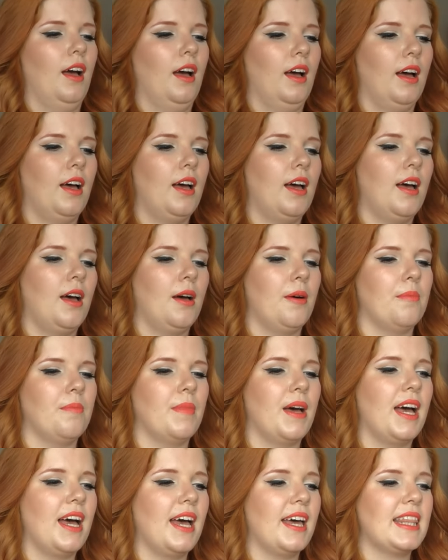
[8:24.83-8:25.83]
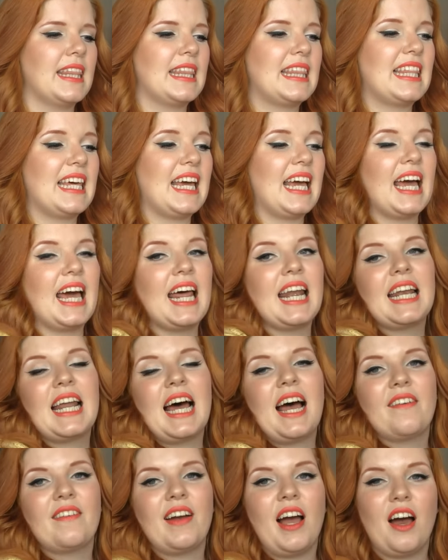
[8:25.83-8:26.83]
And then
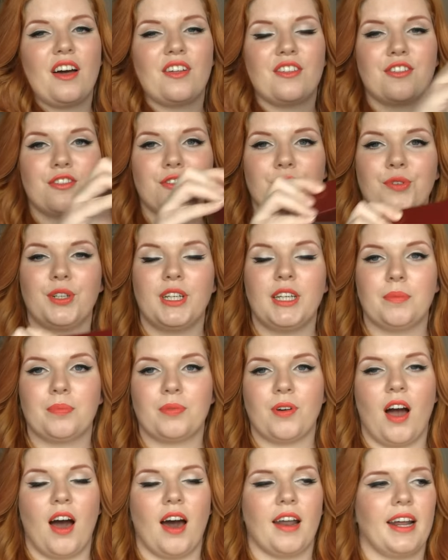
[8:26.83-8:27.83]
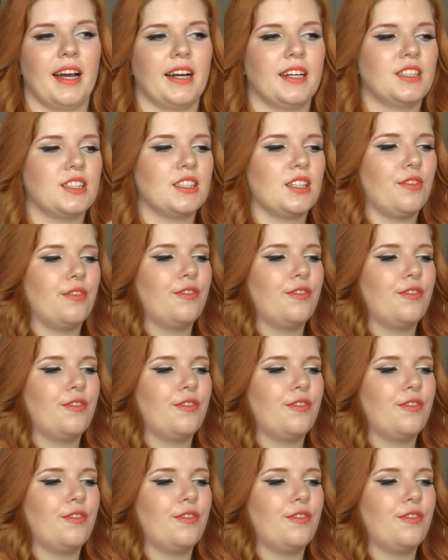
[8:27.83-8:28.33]
I've got three products